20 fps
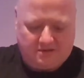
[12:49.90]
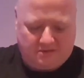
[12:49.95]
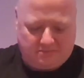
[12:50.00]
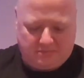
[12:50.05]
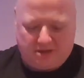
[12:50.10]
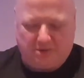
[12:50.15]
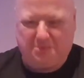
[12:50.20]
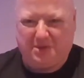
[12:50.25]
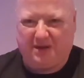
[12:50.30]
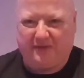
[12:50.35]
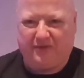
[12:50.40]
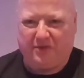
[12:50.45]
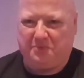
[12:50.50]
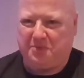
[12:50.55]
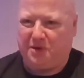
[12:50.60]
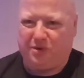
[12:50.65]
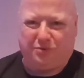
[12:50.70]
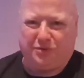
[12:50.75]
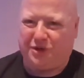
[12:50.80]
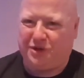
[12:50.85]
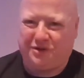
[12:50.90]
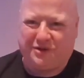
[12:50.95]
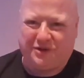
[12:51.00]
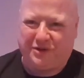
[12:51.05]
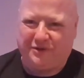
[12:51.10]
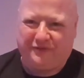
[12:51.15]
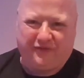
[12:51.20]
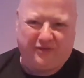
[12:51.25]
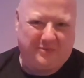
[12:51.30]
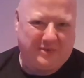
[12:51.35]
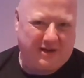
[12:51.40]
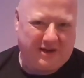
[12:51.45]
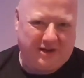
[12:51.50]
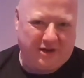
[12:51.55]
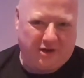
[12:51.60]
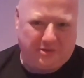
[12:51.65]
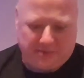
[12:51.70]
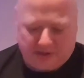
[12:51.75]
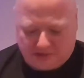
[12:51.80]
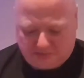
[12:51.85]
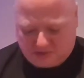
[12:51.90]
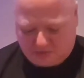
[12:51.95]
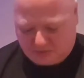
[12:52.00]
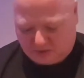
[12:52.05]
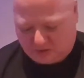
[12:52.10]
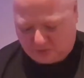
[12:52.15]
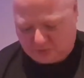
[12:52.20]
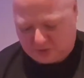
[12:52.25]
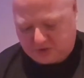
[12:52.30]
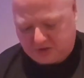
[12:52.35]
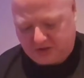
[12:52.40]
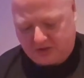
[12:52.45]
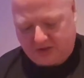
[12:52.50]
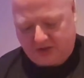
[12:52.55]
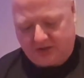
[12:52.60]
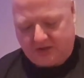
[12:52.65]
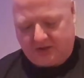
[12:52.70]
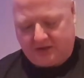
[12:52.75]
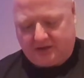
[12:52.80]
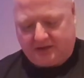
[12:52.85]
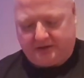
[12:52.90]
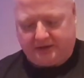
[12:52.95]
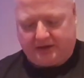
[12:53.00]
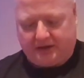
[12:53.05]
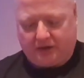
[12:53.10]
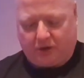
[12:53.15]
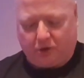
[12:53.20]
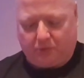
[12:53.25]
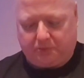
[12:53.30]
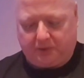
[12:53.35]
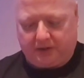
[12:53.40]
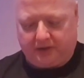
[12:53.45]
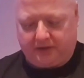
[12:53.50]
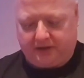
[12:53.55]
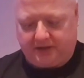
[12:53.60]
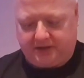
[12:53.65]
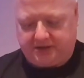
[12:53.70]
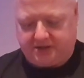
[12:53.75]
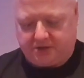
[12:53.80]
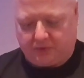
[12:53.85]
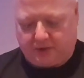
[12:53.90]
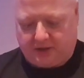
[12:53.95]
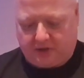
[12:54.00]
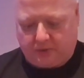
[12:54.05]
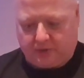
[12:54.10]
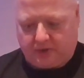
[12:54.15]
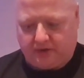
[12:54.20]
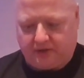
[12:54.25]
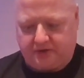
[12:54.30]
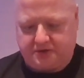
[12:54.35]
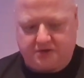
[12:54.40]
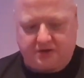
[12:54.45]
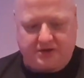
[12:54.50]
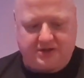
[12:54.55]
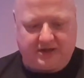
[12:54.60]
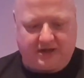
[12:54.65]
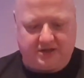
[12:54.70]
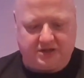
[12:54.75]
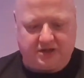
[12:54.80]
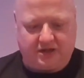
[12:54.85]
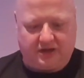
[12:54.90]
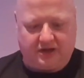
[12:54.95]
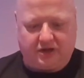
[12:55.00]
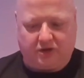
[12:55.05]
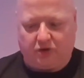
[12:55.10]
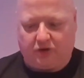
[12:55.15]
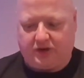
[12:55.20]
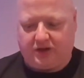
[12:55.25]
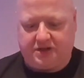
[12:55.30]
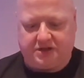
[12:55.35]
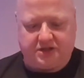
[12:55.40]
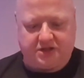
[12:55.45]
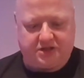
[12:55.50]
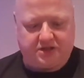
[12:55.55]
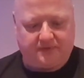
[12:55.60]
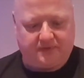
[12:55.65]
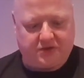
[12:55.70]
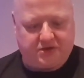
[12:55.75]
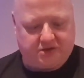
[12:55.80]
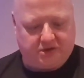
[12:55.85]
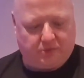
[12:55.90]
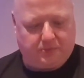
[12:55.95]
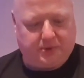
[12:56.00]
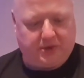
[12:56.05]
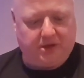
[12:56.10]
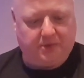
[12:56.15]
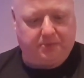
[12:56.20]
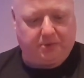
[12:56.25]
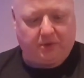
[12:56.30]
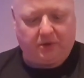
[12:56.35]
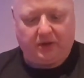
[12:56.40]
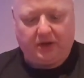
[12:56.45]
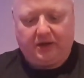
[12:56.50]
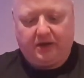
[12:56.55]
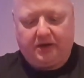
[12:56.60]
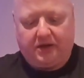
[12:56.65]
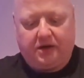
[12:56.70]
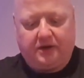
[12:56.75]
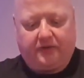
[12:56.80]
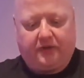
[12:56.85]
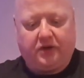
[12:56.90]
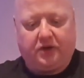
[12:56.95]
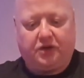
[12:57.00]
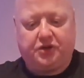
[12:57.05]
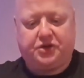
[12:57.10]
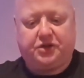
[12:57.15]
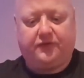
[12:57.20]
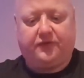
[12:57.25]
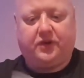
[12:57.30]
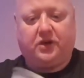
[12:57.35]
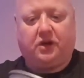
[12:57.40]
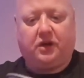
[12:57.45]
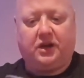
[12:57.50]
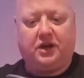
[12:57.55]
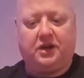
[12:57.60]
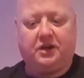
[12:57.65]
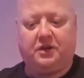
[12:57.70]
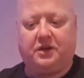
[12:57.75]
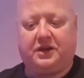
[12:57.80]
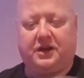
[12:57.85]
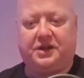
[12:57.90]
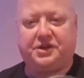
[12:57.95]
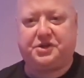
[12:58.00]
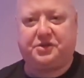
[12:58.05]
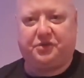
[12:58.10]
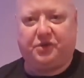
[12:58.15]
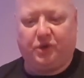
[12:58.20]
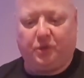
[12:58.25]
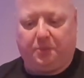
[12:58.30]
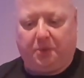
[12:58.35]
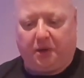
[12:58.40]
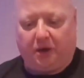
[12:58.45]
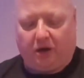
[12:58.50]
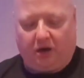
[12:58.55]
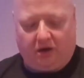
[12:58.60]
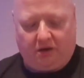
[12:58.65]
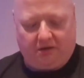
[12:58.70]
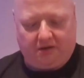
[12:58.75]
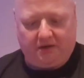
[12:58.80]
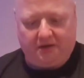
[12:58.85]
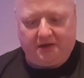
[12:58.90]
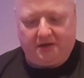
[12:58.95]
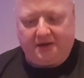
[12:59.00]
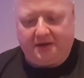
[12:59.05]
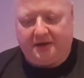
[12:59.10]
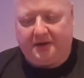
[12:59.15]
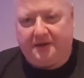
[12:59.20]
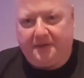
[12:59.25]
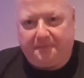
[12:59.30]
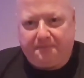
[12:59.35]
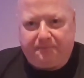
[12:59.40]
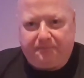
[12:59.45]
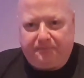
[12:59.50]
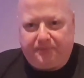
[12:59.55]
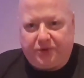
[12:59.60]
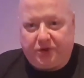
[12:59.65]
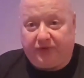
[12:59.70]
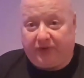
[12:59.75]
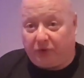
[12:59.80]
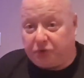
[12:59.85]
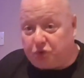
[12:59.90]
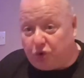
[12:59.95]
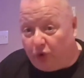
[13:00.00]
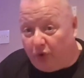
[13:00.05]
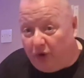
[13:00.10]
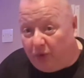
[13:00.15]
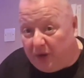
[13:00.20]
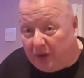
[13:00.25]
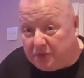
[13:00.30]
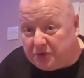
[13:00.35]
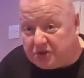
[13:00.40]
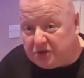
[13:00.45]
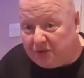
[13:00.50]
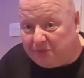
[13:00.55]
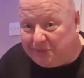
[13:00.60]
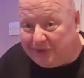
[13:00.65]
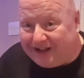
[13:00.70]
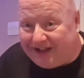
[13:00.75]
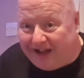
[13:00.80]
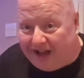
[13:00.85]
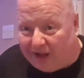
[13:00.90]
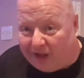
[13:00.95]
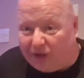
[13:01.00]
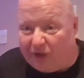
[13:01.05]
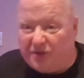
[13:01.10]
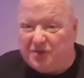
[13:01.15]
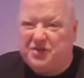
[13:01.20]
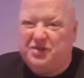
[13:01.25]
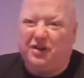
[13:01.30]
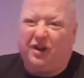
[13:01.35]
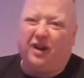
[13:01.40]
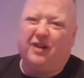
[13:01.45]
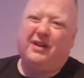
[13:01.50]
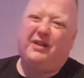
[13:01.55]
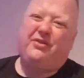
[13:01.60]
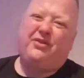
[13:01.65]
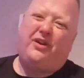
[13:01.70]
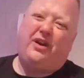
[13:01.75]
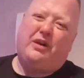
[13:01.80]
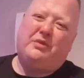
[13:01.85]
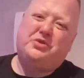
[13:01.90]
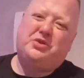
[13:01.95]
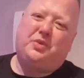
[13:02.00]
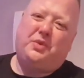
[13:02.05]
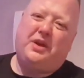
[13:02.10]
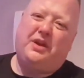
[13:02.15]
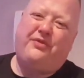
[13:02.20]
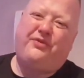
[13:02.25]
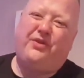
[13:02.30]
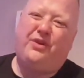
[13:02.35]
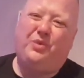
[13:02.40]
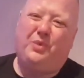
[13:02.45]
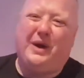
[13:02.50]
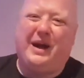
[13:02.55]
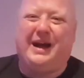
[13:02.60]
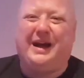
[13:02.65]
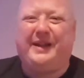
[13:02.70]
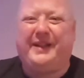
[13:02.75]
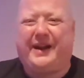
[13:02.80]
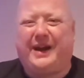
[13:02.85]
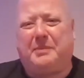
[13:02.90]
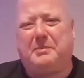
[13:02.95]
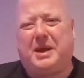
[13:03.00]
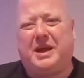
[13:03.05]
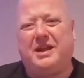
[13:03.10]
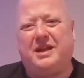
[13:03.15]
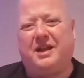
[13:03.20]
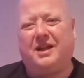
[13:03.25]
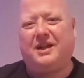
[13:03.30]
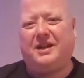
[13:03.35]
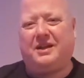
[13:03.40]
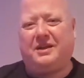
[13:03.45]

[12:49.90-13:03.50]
maybe have a brew. Not good enough for me, me and my brews. And then a couple of these to eat with. So it's actually a cooking system for 2 people. And of course, you've got your little casserole pot. So if I was going away with somebody else, or I thought I was away for a while and I might